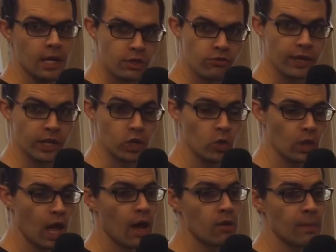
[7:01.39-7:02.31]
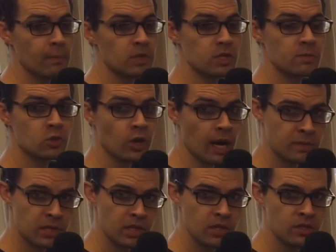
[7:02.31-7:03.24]
It's really cool. Remember to subscribe
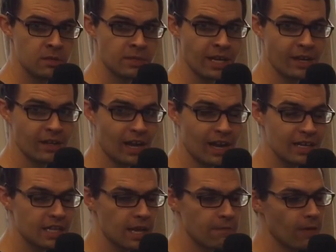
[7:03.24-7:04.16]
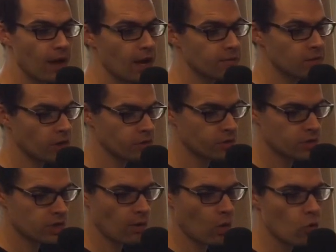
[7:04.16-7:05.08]
to the YouTube channel, guys, if you've not done
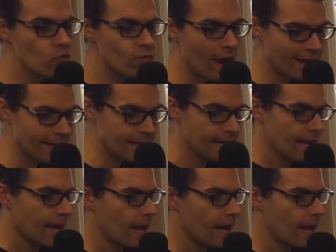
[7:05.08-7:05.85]
so already.